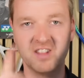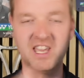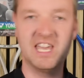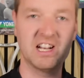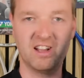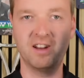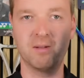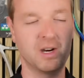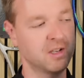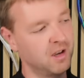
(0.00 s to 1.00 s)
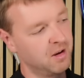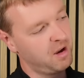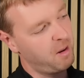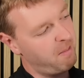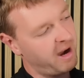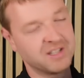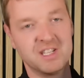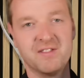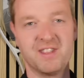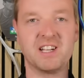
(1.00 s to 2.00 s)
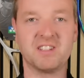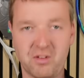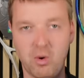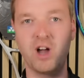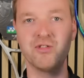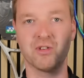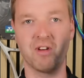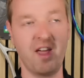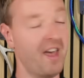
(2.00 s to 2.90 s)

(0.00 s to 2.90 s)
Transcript: The eagle-eyed among you might see that says 100 right